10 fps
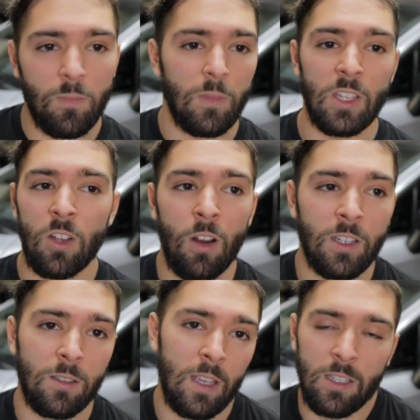This car
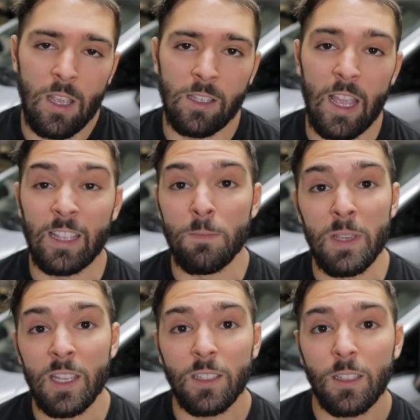it's a
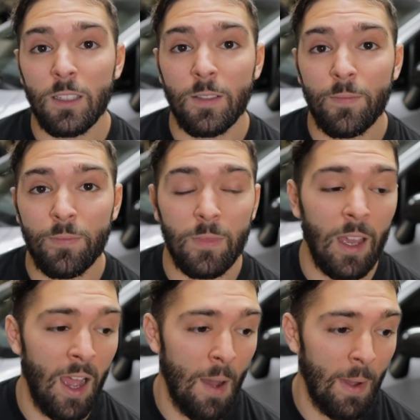beast.
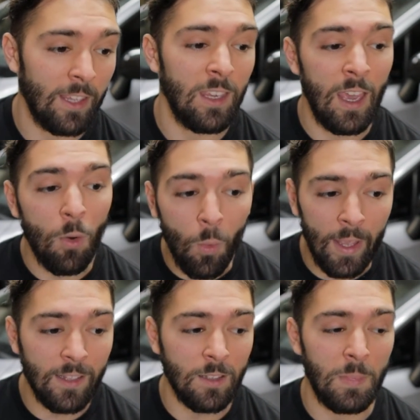I can't
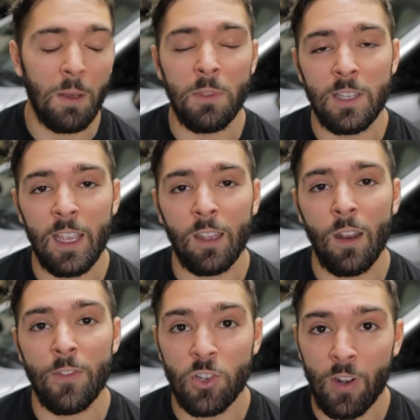wait to be able to take it
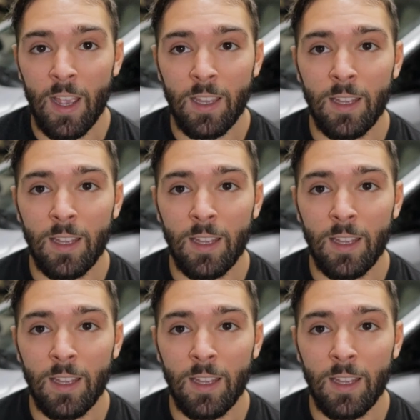on the track,